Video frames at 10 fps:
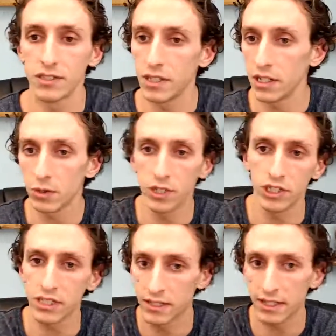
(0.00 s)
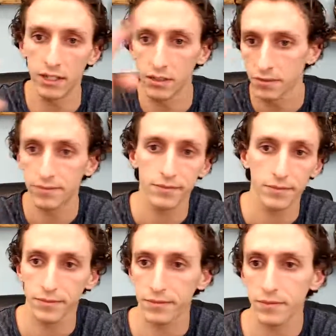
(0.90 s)
Any other questions out there?
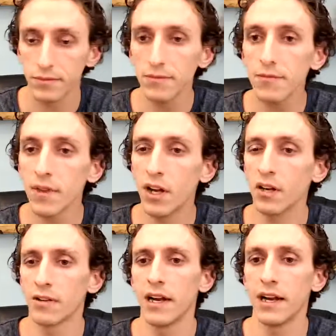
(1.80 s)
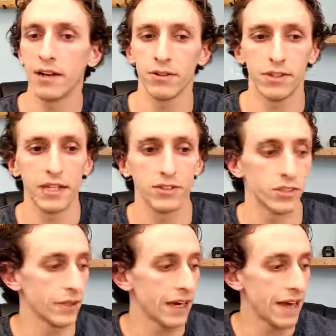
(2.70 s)
All right. I don't think so
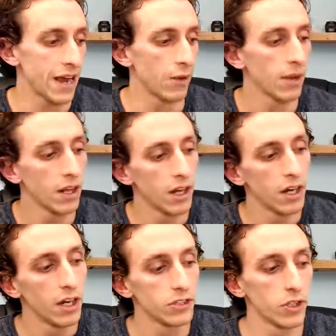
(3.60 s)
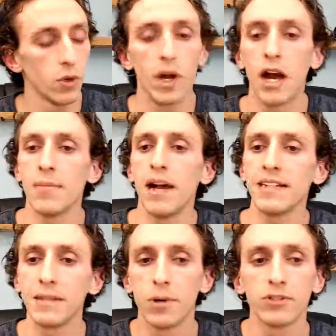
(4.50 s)
right now. So I
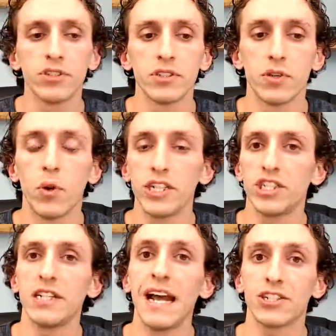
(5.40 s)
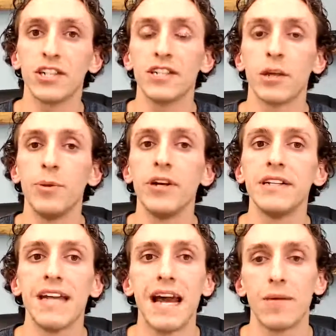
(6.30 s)
did post a question actually in the community
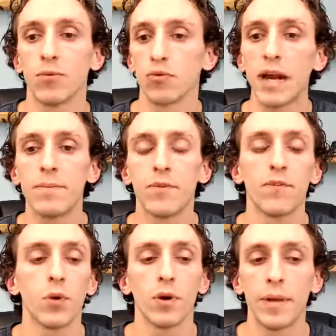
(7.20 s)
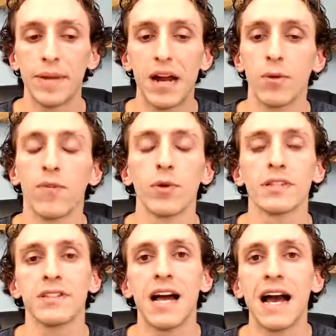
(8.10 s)
tab right before, maybe an hour before
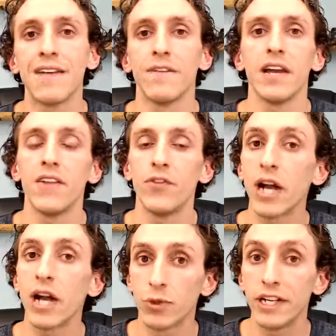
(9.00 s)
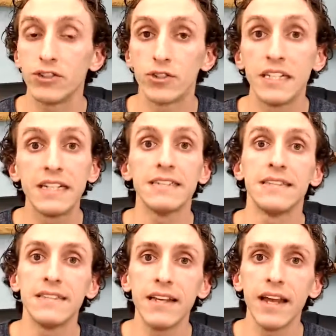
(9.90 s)
this live. If you guys were interested in
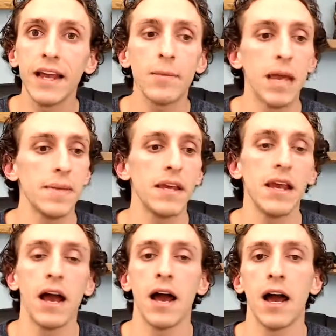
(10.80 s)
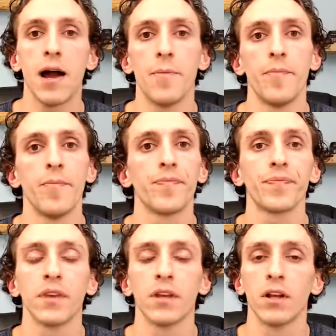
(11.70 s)
seeing maybe
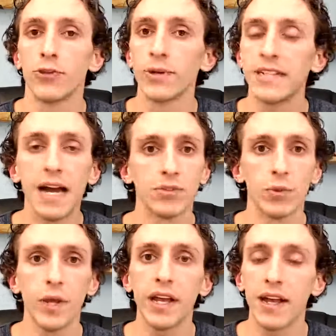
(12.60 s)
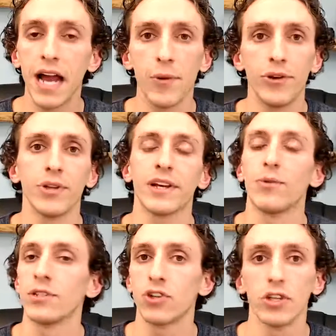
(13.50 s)
3 times a week, I would do
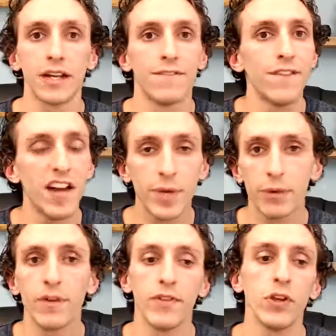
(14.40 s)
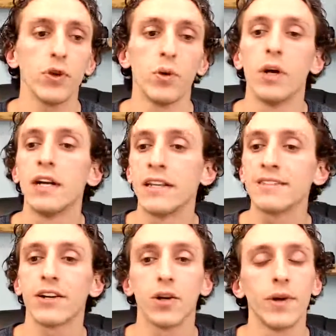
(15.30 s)
what's called a 5-minute review, things that
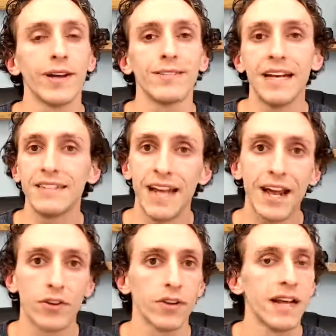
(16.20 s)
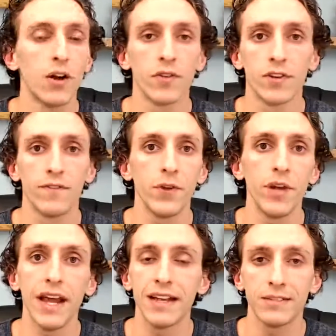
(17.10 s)
are going on that day or over the few
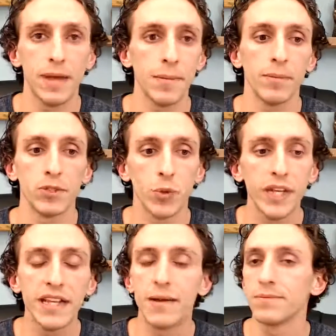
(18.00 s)
days, maybe between them.